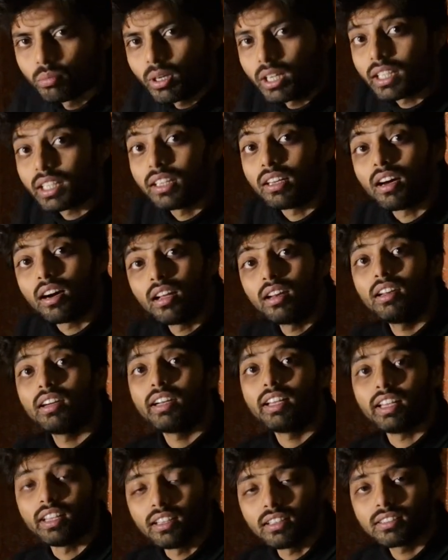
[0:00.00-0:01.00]
but in earlier
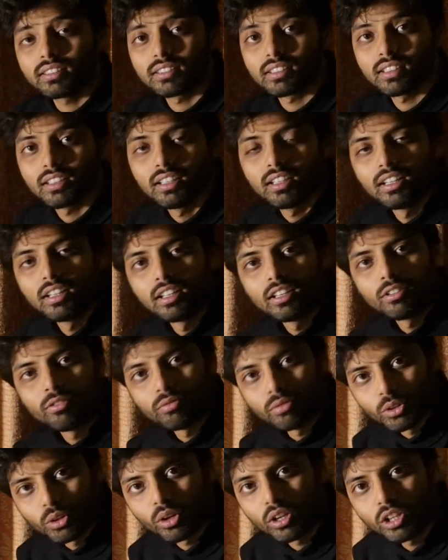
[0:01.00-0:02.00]
days,
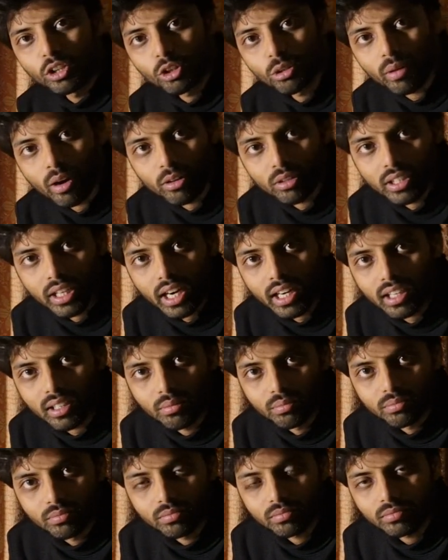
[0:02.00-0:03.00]
we only know about the
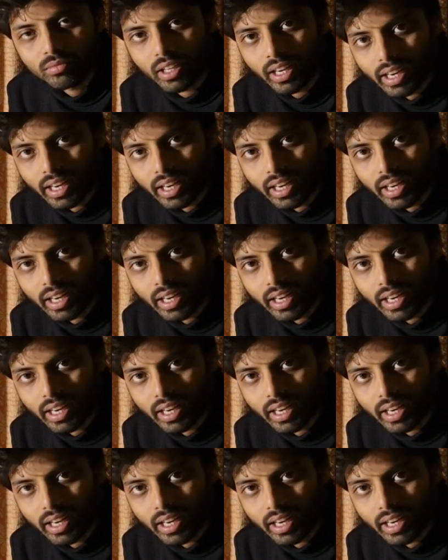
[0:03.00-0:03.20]
atom.